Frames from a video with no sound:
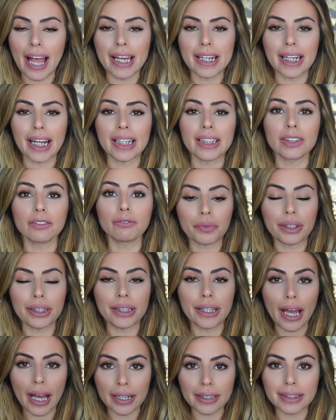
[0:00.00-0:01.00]
and I've
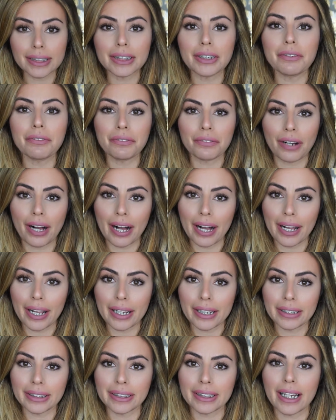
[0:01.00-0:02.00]
yet to
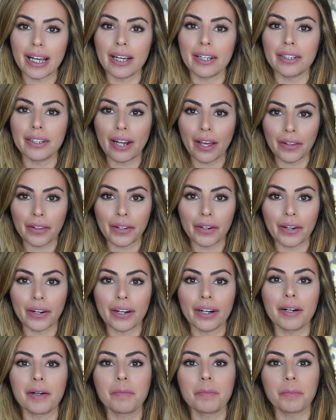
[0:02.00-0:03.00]
find
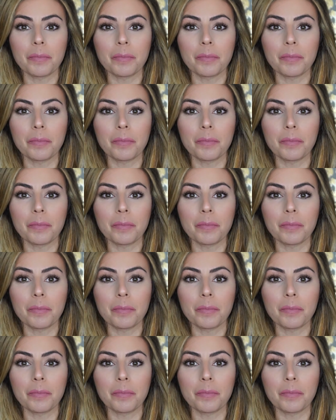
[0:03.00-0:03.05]
another